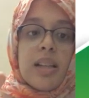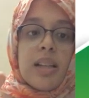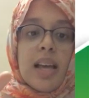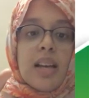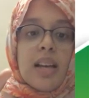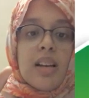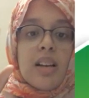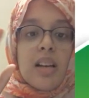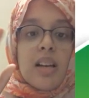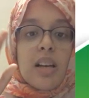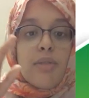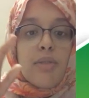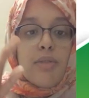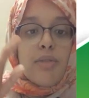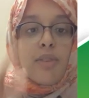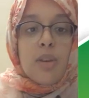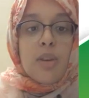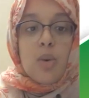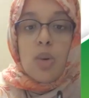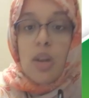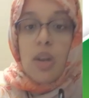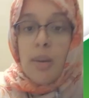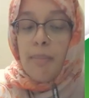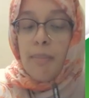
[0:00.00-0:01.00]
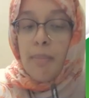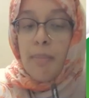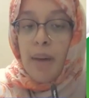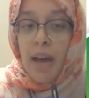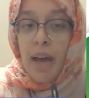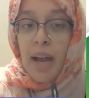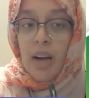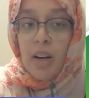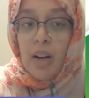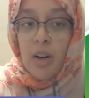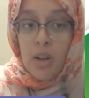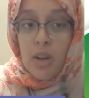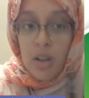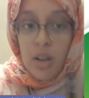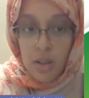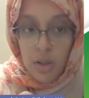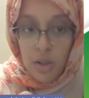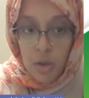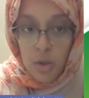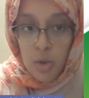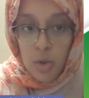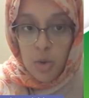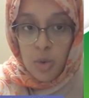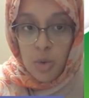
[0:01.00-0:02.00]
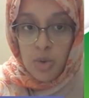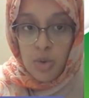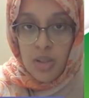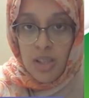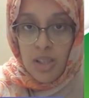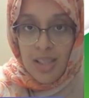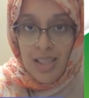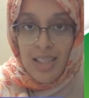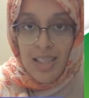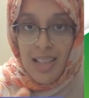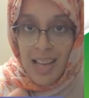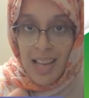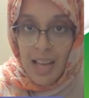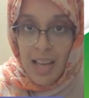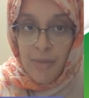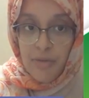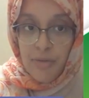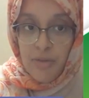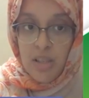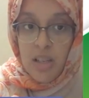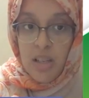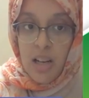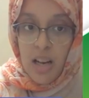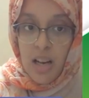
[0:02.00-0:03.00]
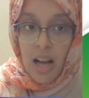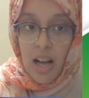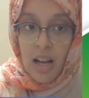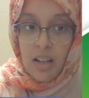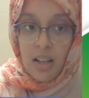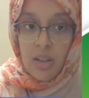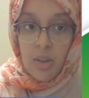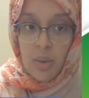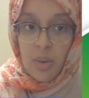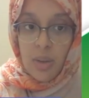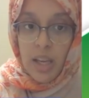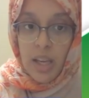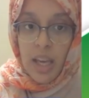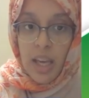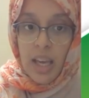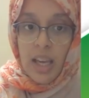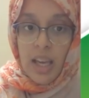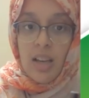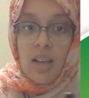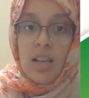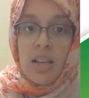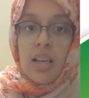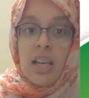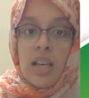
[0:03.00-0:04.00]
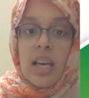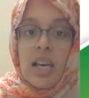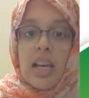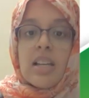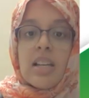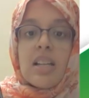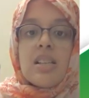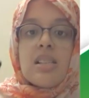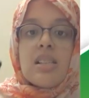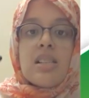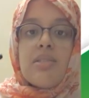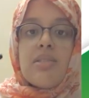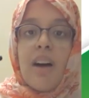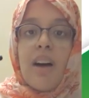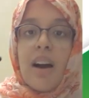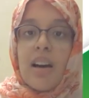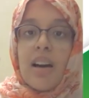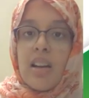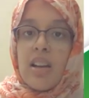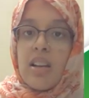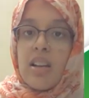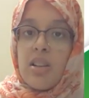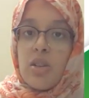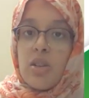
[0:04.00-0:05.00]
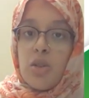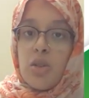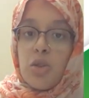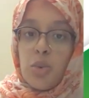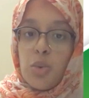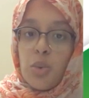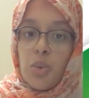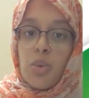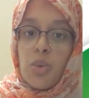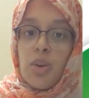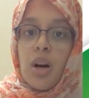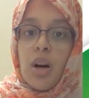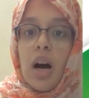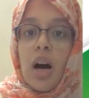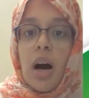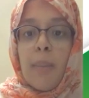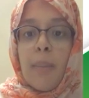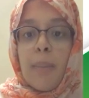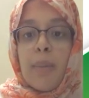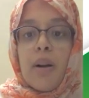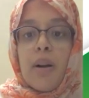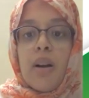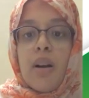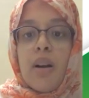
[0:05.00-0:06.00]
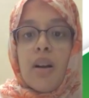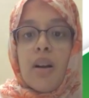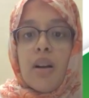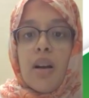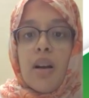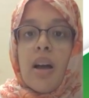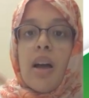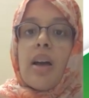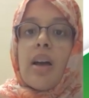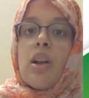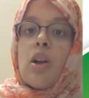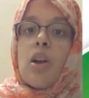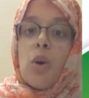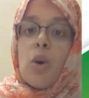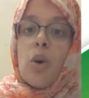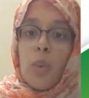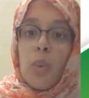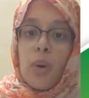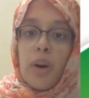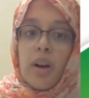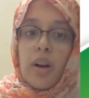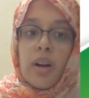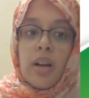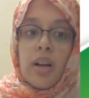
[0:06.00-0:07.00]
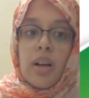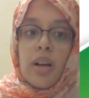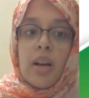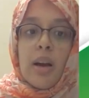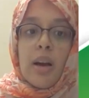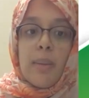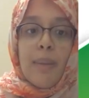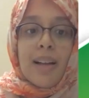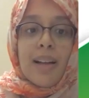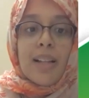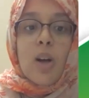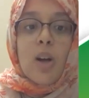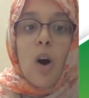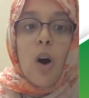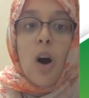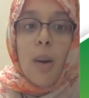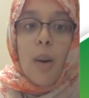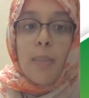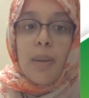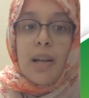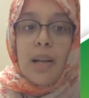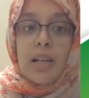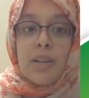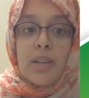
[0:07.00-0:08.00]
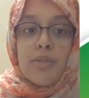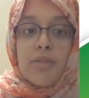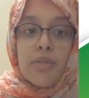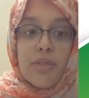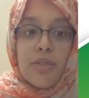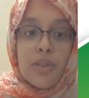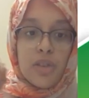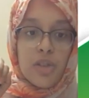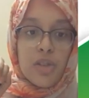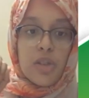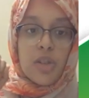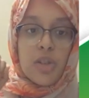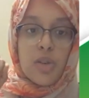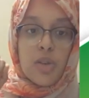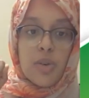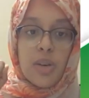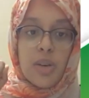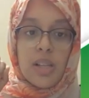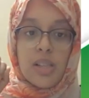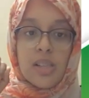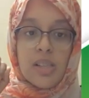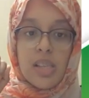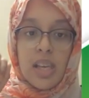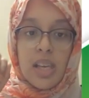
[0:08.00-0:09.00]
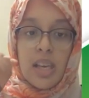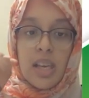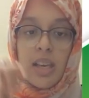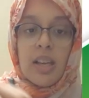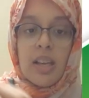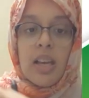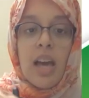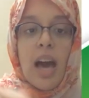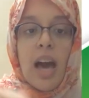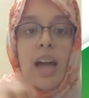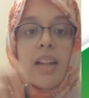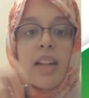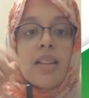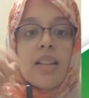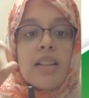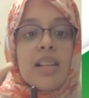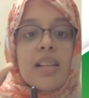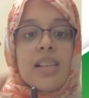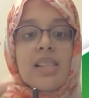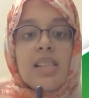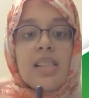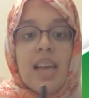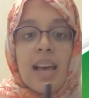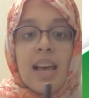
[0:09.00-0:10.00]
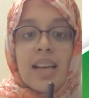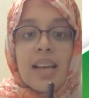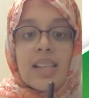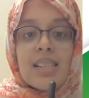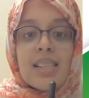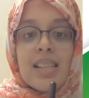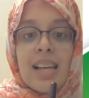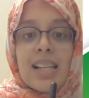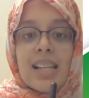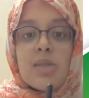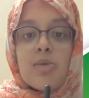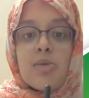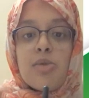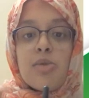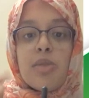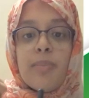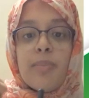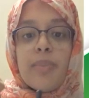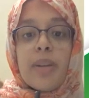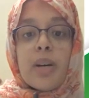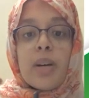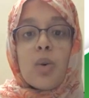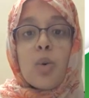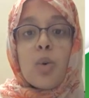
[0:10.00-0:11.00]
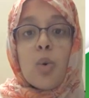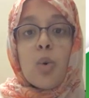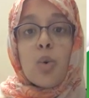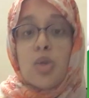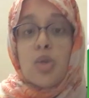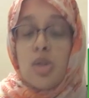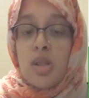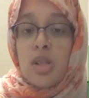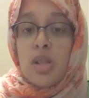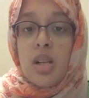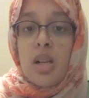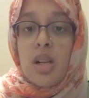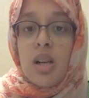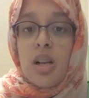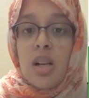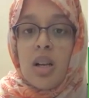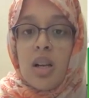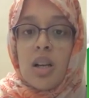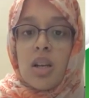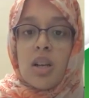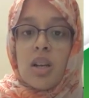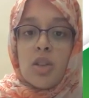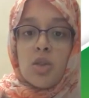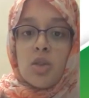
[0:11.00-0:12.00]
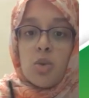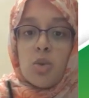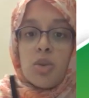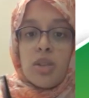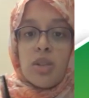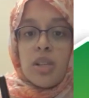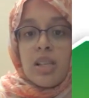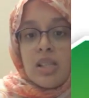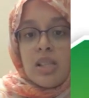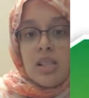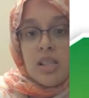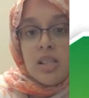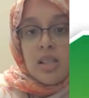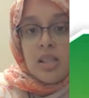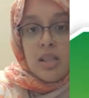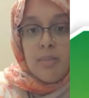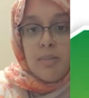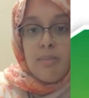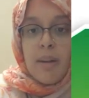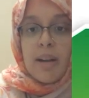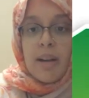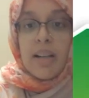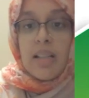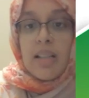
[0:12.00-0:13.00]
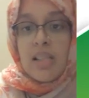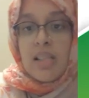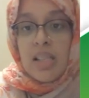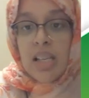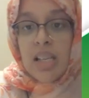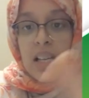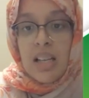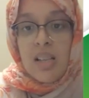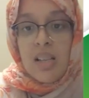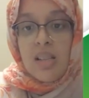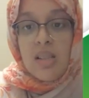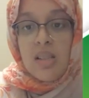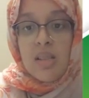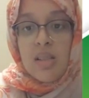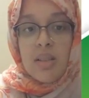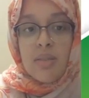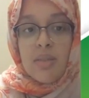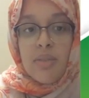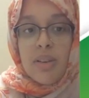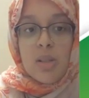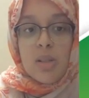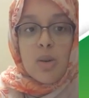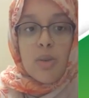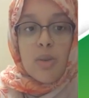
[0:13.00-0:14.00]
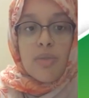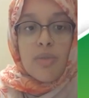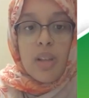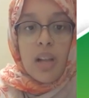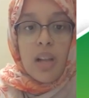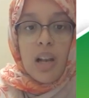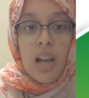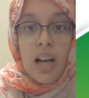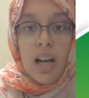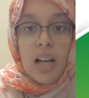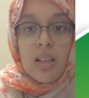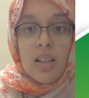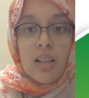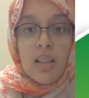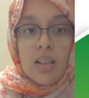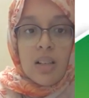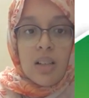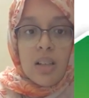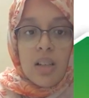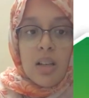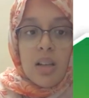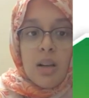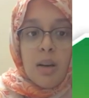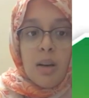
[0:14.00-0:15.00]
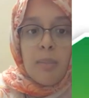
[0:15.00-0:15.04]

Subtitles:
Then, if you compare to this left lung, okay, it is divided in two: upper, lower, by the oblique fissure you can see. And this extends from the costal to this mediastinal surface of the lung,